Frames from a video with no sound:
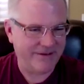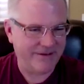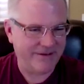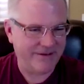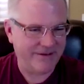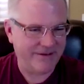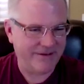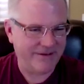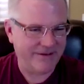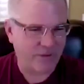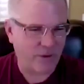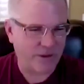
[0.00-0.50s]

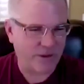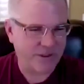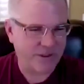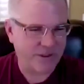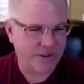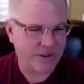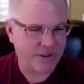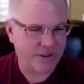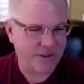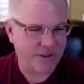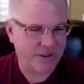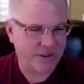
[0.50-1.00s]
What's the
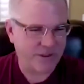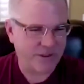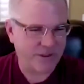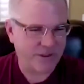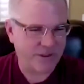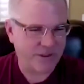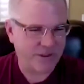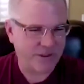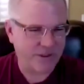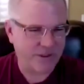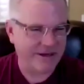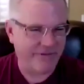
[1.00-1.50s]
cause and
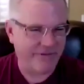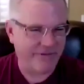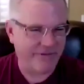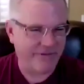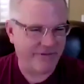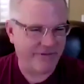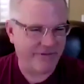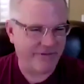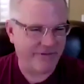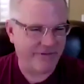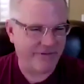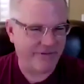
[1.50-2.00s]
effect? My
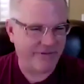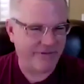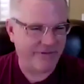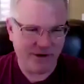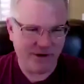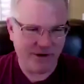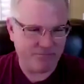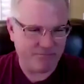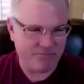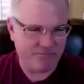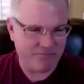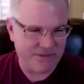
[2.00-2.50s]
favorite
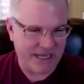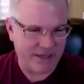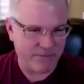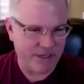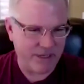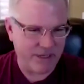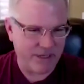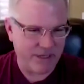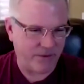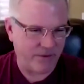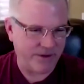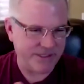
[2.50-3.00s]
dead
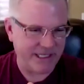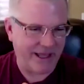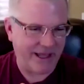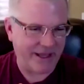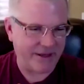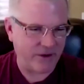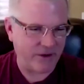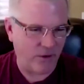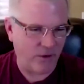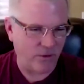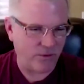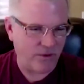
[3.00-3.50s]
mentor is
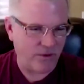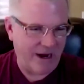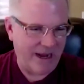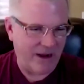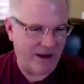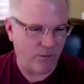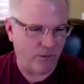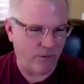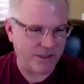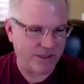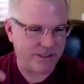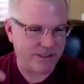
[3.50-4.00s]
Eli
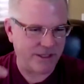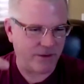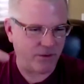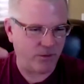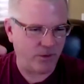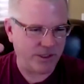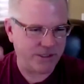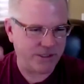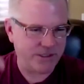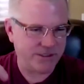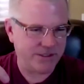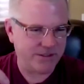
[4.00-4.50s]
Goldratt. What's the,
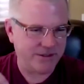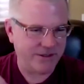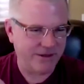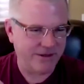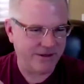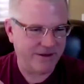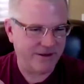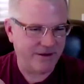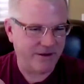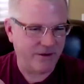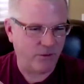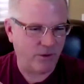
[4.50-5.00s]
what's,
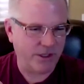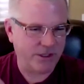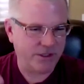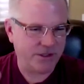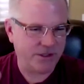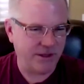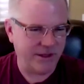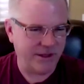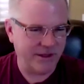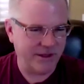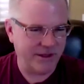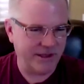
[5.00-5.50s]

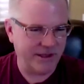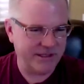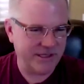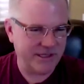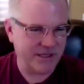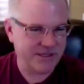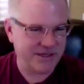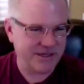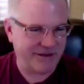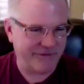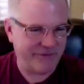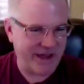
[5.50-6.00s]
what is
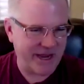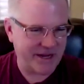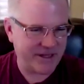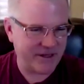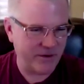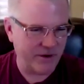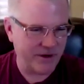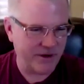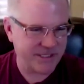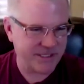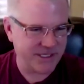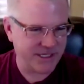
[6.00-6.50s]
this an effect
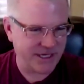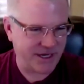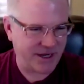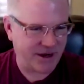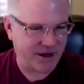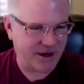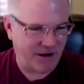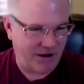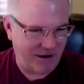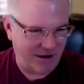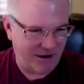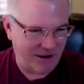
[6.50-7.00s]
or is it a
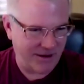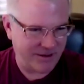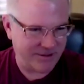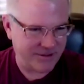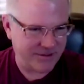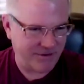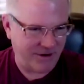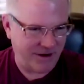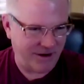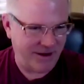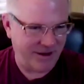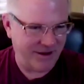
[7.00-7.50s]

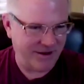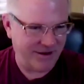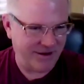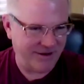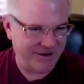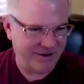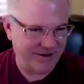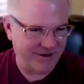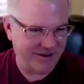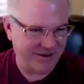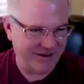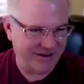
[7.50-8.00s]
cause, right?
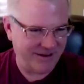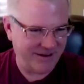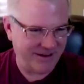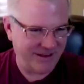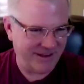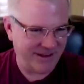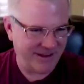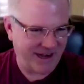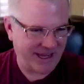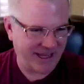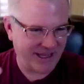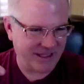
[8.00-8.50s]

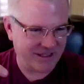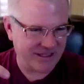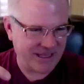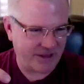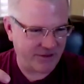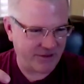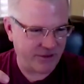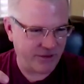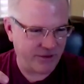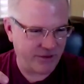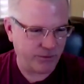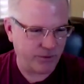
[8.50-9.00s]
And then I can get
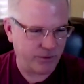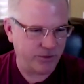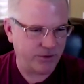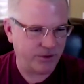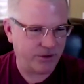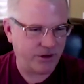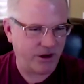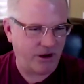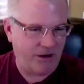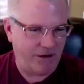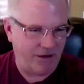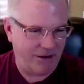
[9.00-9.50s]
down to the
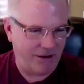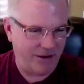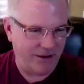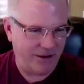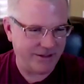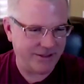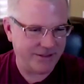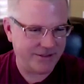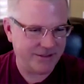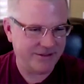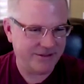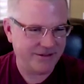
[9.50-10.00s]
root
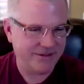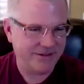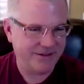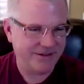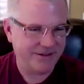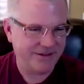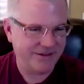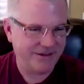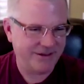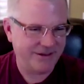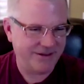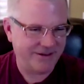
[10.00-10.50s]
cause,
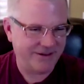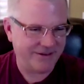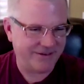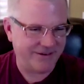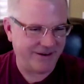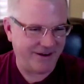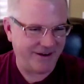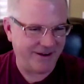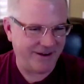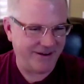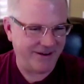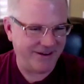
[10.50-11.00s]

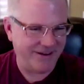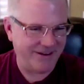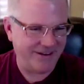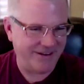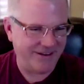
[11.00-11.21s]
right?